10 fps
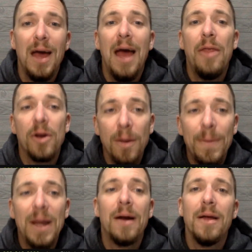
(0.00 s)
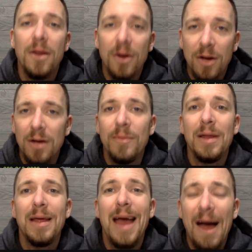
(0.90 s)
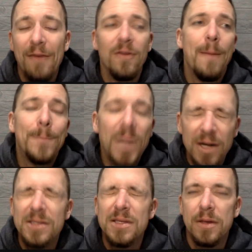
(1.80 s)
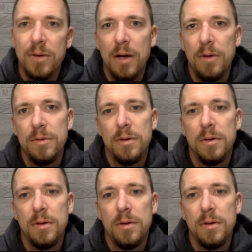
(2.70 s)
And they're going to bury your company after they burn it to the ground.